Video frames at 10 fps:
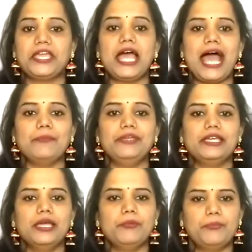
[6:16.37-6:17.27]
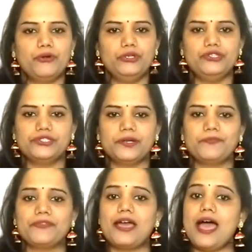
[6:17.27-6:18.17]
I became a producer
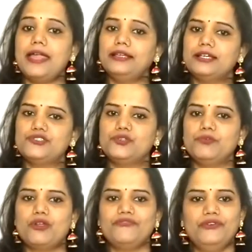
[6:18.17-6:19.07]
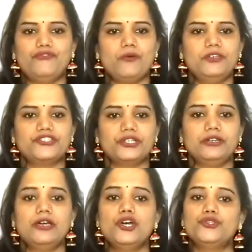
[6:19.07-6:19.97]
and consumer of information
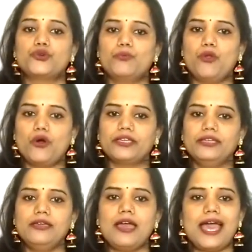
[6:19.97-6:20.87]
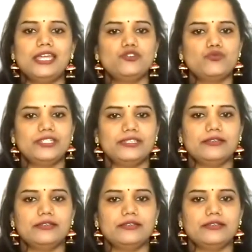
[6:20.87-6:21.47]
through blogging and tweeting.